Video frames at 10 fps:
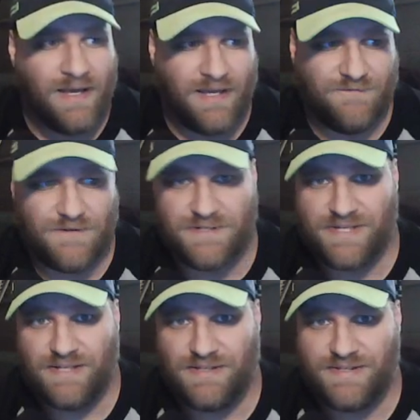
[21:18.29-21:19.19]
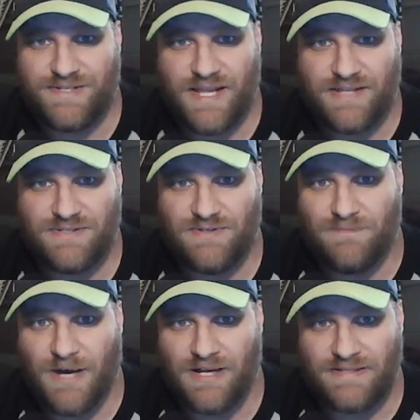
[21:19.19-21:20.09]
If you're sitting in the stands and you
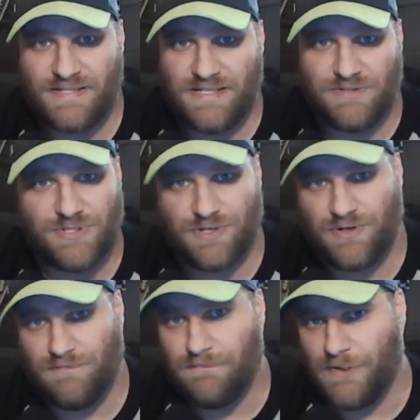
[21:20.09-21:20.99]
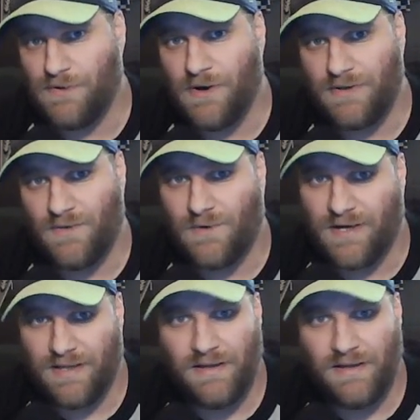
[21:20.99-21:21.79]
bought a seat, sure, boo all you want.